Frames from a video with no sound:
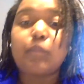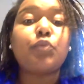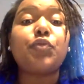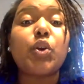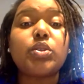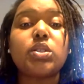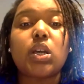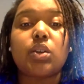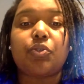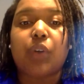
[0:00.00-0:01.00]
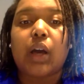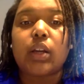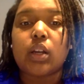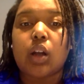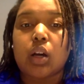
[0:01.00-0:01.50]
first they defined
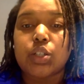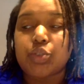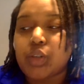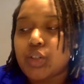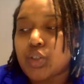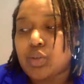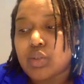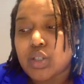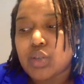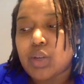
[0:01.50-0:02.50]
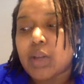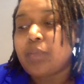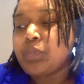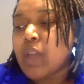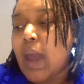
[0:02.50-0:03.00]
a non-traditional student
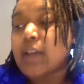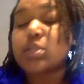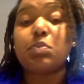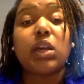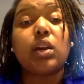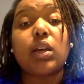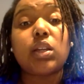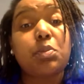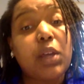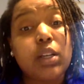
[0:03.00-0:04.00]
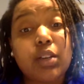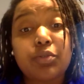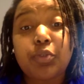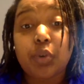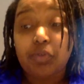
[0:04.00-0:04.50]
as being independent
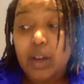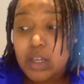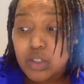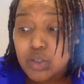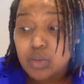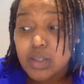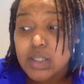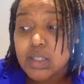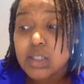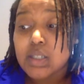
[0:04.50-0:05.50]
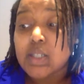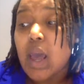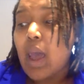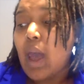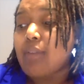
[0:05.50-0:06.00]
for financial reasons,
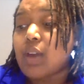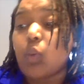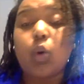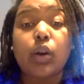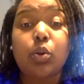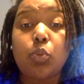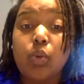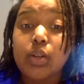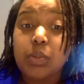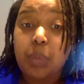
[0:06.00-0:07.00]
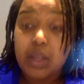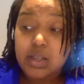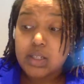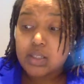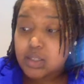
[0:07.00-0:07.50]
having one or more
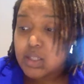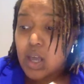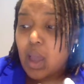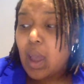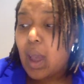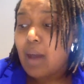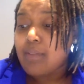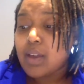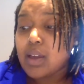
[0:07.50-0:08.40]
dependents, not